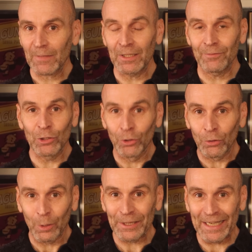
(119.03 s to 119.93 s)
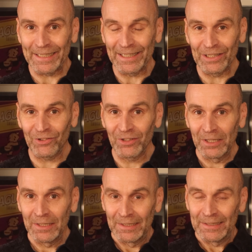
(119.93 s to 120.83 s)
And if you don't know what that is,
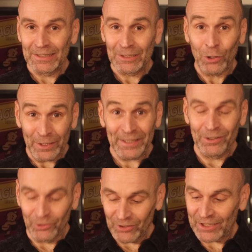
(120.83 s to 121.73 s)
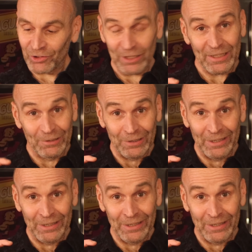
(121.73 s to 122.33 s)
cochineal is actually a little